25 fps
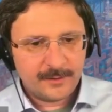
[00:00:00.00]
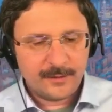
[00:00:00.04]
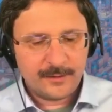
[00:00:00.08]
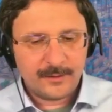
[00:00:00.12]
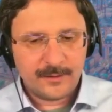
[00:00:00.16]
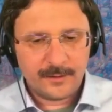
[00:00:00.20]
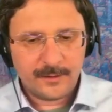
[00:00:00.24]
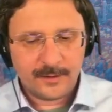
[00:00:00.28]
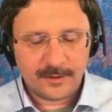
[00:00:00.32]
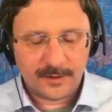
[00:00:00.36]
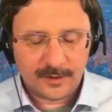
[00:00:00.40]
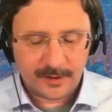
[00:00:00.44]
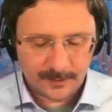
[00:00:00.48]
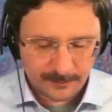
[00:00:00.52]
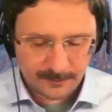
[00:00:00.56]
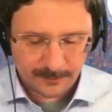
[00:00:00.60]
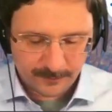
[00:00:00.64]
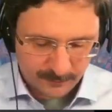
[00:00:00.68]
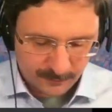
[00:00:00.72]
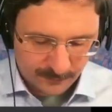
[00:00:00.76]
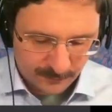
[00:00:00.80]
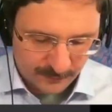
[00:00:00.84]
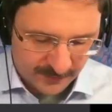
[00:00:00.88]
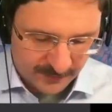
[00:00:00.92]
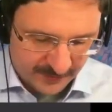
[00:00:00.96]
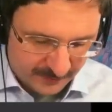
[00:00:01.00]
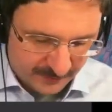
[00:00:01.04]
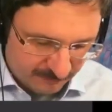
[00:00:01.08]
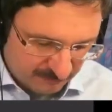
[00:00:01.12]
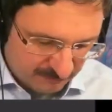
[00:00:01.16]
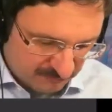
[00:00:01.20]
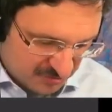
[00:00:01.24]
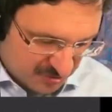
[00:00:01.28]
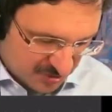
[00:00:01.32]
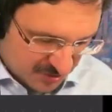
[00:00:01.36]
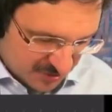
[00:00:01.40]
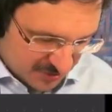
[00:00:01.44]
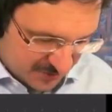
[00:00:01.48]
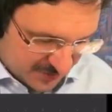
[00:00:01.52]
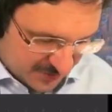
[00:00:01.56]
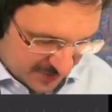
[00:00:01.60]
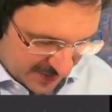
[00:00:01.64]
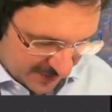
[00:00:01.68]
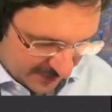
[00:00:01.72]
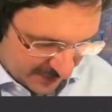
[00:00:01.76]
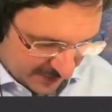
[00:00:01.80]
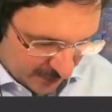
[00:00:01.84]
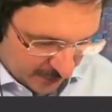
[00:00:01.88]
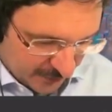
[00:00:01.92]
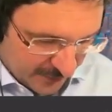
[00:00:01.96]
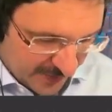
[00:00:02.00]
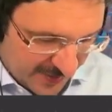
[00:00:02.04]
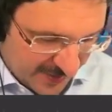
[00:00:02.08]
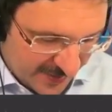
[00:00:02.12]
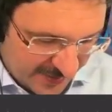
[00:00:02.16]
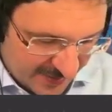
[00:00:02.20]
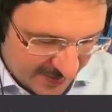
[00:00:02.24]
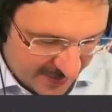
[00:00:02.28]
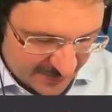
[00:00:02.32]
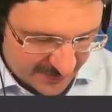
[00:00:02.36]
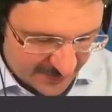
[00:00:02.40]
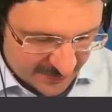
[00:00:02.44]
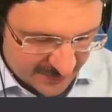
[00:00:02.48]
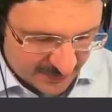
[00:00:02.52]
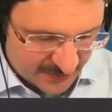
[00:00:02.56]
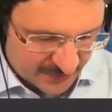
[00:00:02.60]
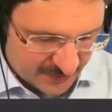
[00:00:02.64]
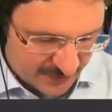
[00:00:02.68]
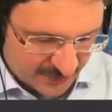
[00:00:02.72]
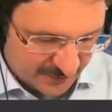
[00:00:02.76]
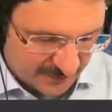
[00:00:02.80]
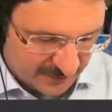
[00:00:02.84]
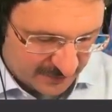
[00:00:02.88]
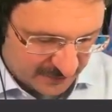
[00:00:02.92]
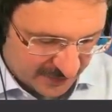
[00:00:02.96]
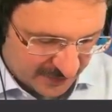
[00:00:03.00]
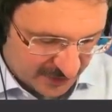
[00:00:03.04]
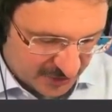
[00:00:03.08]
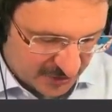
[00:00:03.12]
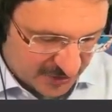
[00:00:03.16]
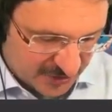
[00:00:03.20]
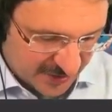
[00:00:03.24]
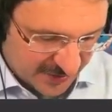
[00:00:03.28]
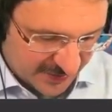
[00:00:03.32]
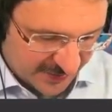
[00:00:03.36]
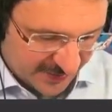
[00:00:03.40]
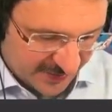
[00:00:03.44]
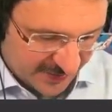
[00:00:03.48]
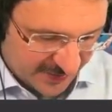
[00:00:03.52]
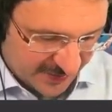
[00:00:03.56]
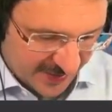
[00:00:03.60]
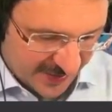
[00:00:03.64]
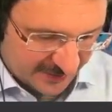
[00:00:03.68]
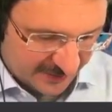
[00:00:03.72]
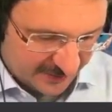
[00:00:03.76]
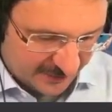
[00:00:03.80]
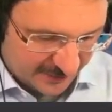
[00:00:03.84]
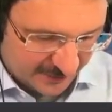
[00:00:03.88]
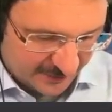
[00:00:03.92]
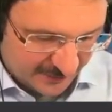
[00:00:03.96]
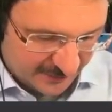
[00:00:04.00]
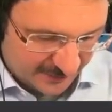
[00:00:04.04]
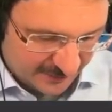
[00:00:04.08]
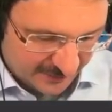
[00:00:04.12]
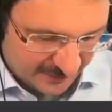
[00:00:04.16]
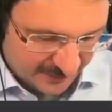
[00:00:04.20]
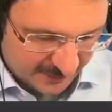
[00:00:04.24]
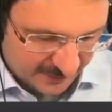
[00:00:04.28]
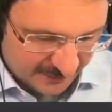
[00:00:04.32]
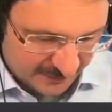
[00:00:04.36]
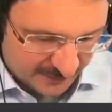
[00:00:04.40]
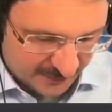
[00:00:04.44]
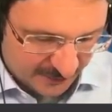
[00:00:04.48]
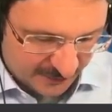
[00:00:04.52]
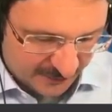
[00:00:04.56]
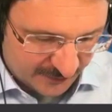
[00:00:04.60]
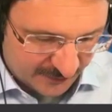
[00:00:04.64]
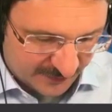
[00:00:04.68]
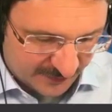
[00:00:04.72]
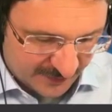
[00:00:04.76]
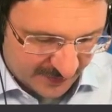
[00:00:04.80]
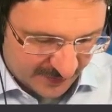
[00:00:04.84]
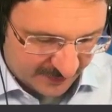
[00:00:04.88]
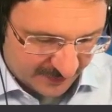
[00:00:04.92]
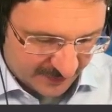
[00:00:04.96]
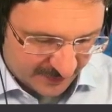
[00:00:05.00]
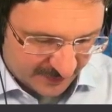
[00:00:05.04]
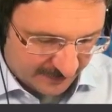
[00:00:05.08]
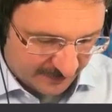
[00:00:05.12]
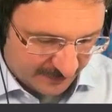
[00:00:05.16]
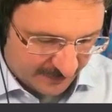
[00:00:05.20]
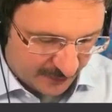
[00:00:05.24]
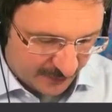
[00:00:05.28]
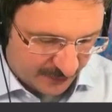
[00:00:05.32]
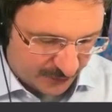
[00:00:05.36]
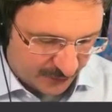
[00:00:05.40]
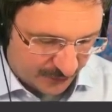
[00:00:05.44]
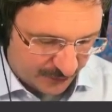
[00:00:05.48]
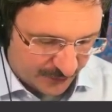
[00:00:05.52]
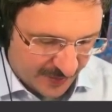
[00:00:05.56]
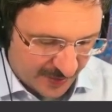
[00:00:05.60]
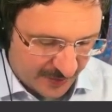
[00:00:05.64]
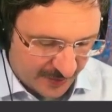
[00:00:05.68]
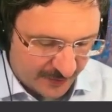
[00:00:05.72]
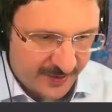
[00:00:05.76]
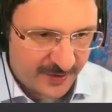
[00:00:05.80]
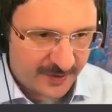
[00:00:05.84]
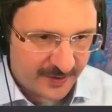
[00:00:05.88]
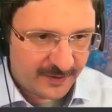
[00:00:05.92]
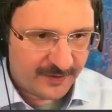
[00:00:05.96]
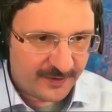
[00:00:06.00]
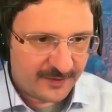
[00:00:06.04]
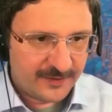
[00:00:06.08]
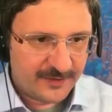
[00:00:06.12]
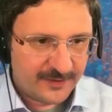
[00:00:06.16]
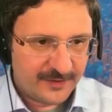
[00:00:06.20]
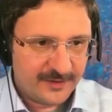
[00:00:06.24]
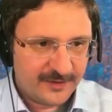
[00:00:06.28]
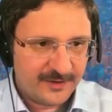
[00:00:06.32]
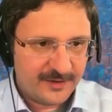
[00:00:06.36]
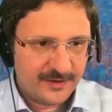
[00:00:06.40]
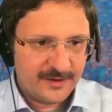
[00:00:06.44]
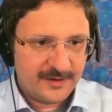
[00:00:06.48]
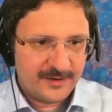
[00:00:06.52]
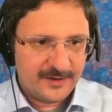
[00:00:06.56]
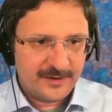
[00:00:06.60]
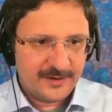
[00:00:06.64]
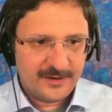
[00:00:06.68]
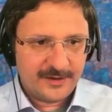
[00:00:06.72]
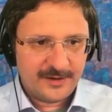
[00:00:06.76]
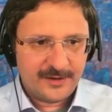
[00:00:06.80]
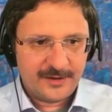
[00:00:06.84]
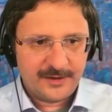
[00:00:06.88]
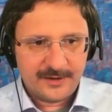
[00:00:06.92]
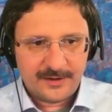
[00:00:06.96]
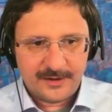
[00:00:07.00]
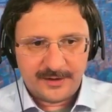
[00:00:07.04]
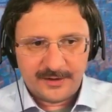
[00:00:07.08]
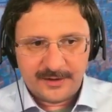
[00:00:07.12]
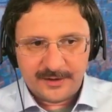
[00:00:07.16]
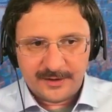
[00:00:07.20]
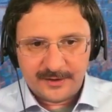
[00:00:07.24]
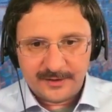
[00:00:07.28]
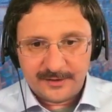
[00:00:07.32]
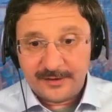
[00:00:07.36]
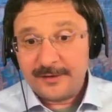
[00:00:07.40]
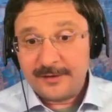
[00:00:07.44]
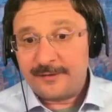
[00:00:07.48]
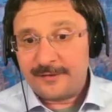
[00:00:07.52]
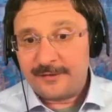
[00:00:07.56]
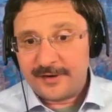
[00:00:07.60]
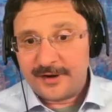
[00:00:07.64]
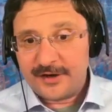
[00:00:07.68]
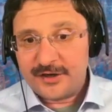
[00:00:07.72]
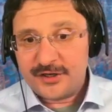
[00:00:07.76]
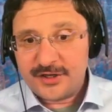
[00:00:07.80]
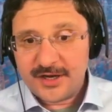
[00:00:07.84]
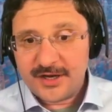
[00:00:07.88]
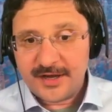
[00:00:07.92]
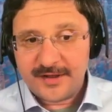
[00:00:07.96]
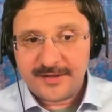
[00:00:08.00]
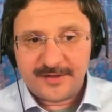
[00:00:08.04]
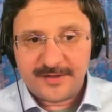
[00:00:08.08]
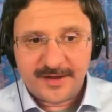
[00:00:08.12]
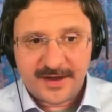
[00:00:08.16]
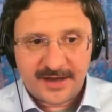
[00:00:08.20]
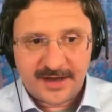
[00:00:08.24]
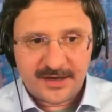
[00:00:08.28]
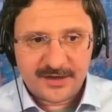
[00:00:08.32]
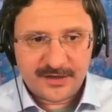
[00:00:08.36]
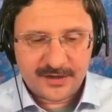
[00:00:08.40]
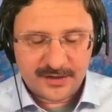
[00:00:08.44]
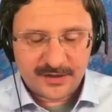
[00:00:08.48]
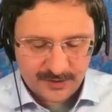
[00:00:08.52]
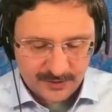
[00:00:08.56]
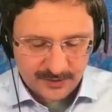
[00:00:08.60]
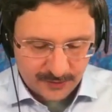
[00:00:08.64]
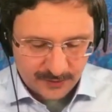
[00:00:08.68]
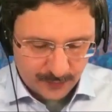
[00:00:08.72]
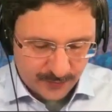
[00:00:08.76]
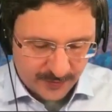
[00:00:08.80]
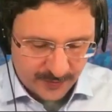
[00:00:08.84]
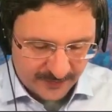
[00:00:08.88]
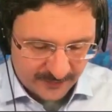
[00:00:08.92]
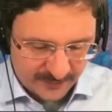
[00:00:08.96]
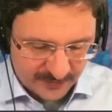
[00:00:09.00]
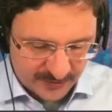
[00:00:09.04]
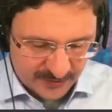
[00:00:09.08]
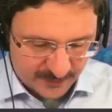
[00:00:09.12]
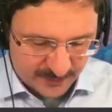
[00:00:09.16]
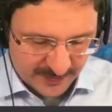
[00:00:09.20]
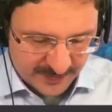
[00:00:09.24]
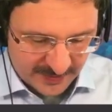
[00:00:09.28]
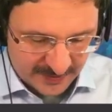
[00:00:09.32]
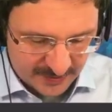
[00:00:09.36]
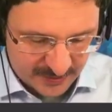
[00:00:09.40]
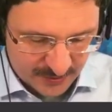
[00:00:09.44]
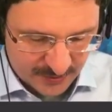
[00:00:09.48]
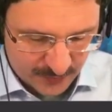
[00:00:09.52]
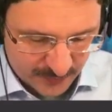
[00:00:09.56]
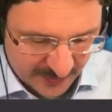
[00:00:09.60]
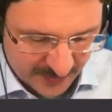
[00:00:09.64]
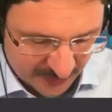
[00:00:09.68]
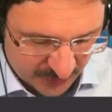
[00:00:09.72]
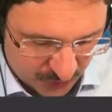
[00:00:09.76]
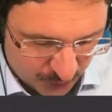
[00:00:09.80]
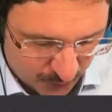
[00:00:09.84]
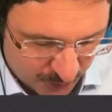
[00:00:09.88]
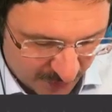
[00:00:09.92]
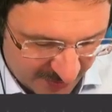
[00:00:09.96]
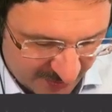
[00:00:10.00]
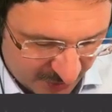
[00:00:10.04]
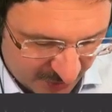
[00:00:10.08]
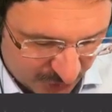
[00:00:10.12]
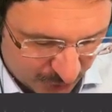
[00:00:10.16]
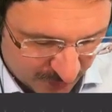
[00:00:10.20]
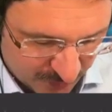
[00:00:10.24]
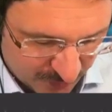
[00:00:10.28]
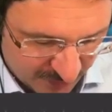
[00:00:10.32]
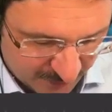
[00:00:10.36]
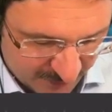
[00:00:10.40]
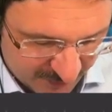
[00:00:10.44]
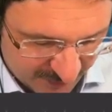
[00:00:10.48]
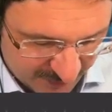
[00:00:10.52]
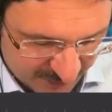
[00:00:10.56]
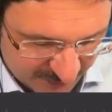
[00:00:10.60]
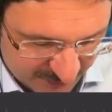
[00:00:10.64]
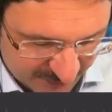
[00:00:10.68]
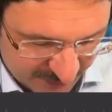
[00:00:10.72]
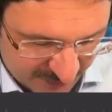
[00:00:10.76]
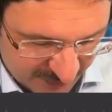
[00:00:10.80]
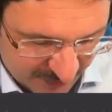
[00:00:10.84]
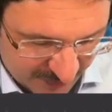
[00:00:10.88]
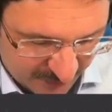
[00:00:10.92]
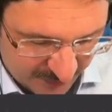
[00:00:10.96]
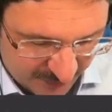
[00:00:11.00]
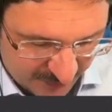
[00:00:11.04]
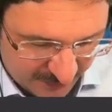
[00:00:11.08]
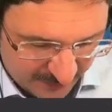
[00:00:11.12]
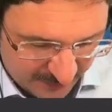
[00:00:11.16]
we just take the gradient and differentiate again. Let's first take that first row here, differentiate that with respect to x1. x1 appears here.